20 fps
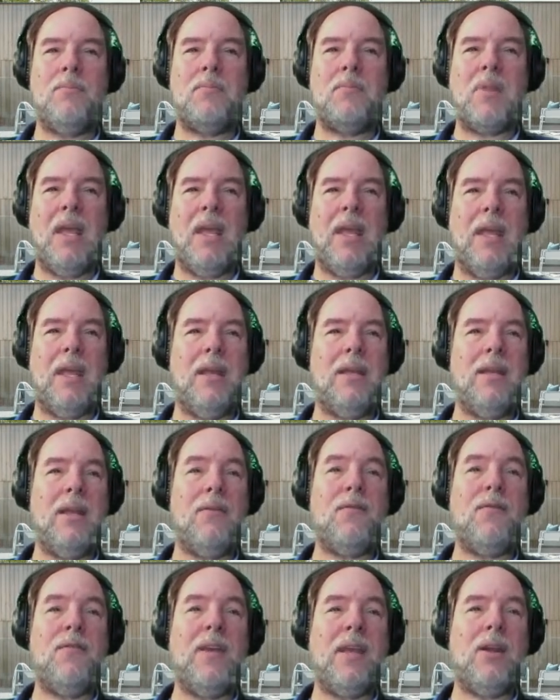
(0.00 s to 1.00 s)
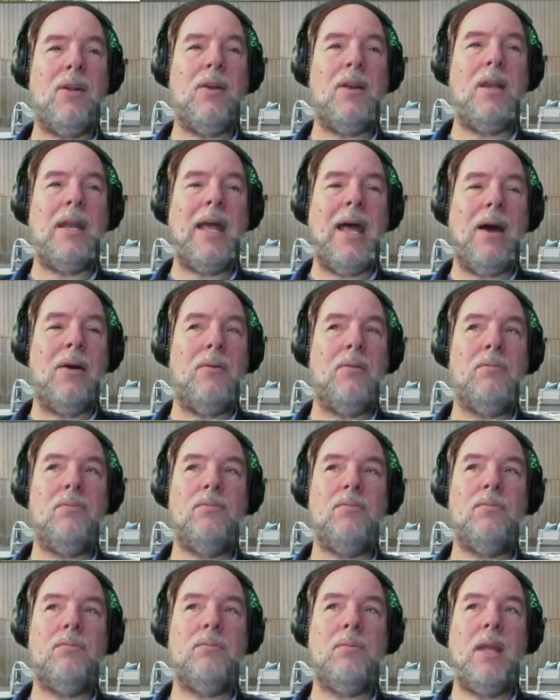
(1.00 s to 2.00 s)
and it figured it out
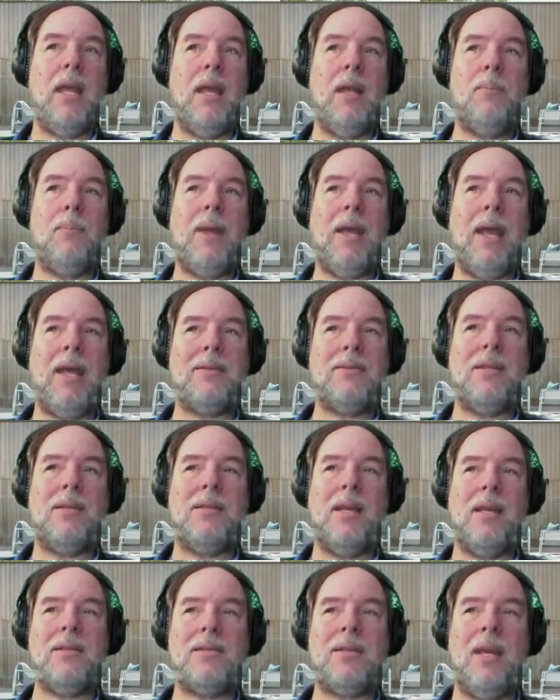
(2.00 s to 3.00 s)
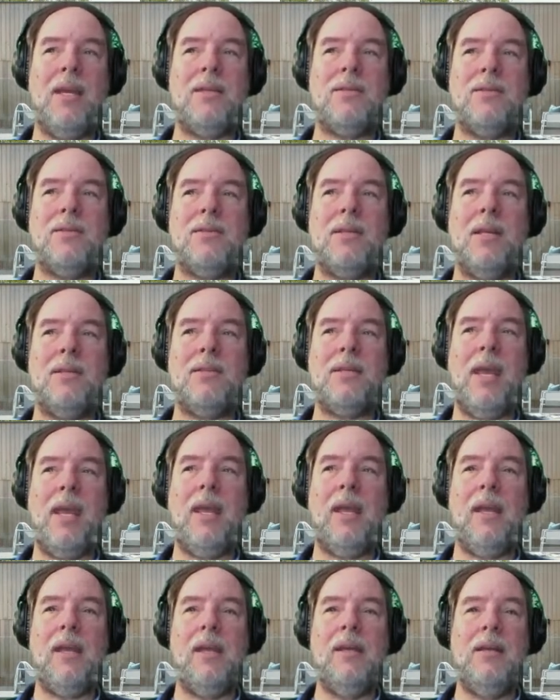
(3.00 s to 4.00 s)
and passed the test case and says,
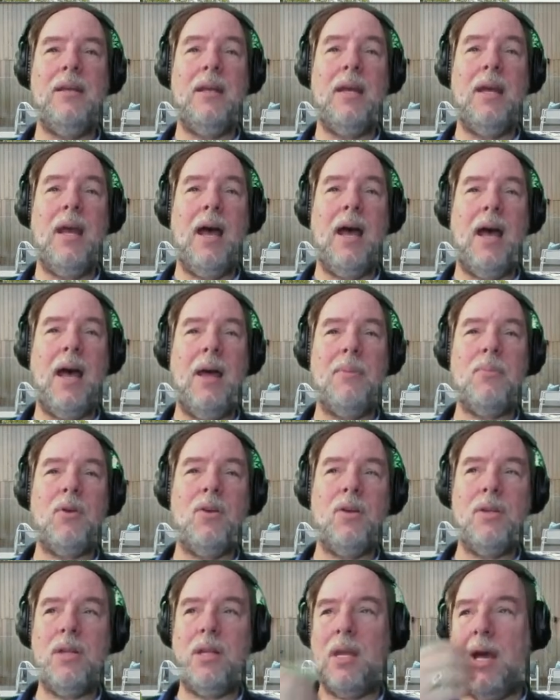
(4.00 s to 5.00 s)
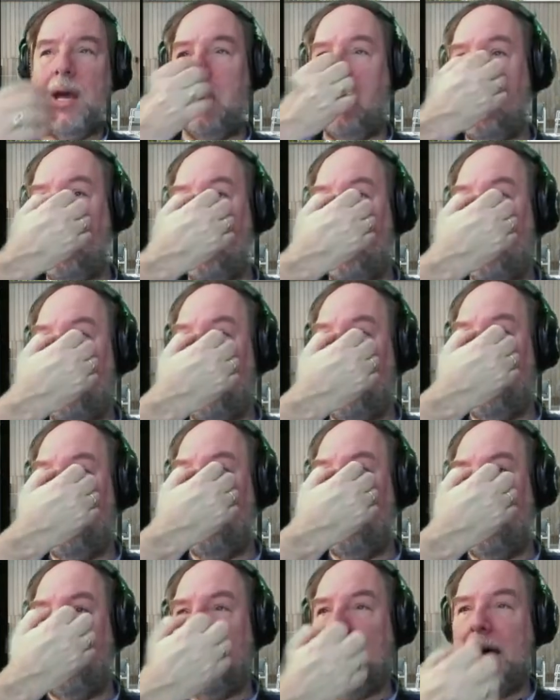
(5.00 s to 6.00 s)
hey, I'm good to go.
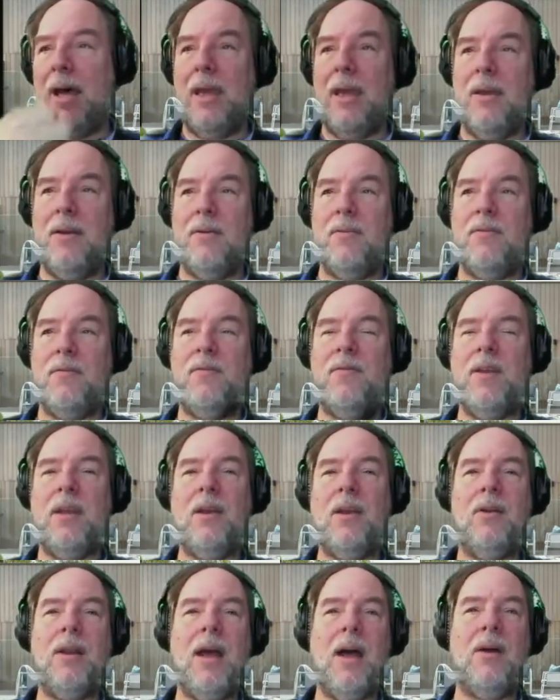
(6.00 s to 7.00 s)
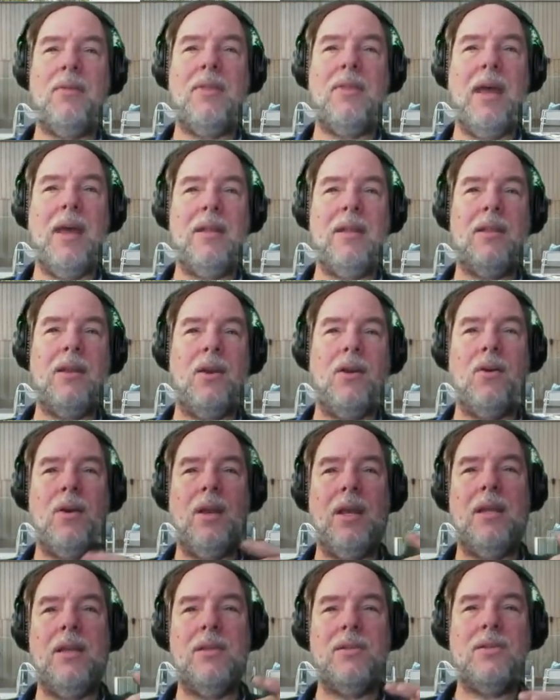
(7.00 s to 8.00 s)
I have figured out that there
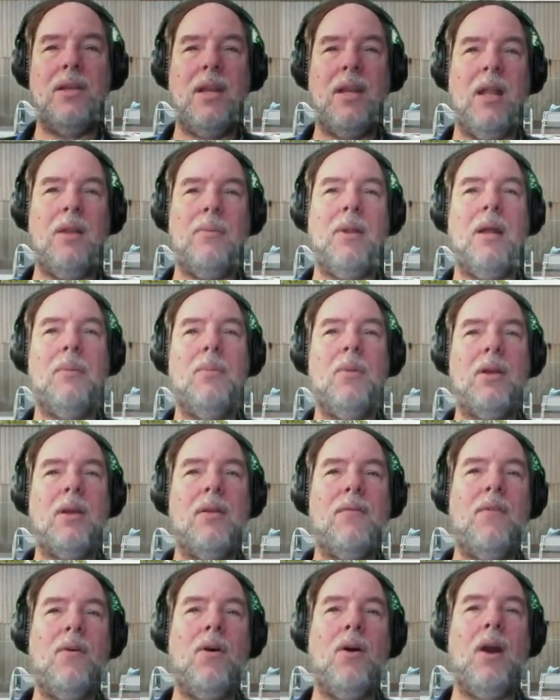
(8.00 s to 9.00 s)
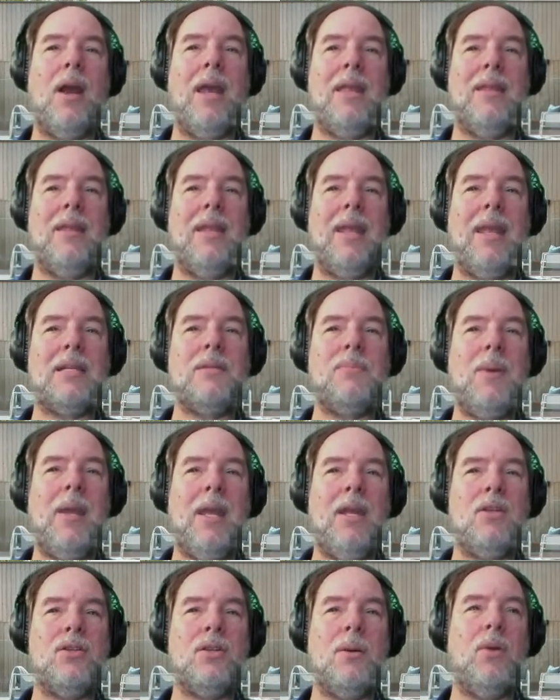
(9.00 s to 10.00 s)
is an element I'm looking for, and the next
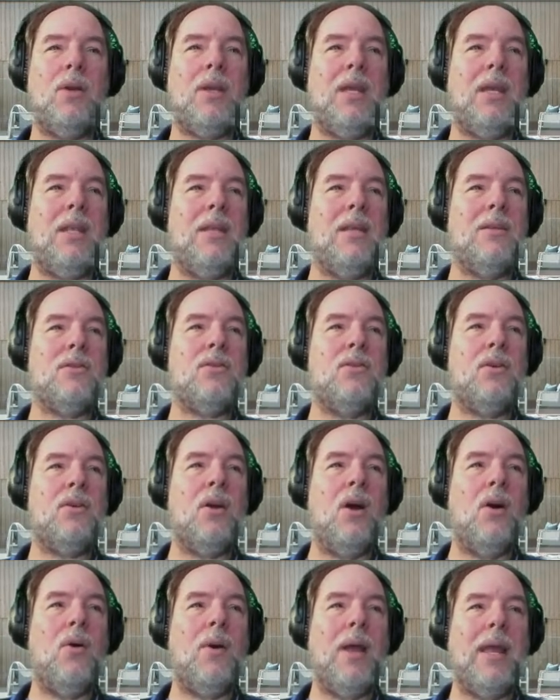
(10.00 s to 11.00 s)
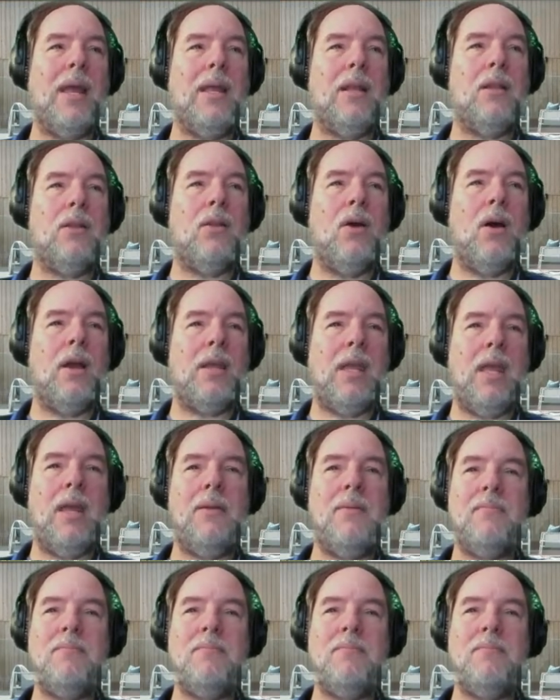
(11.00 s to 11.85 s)
page I'm looking is to go and log in.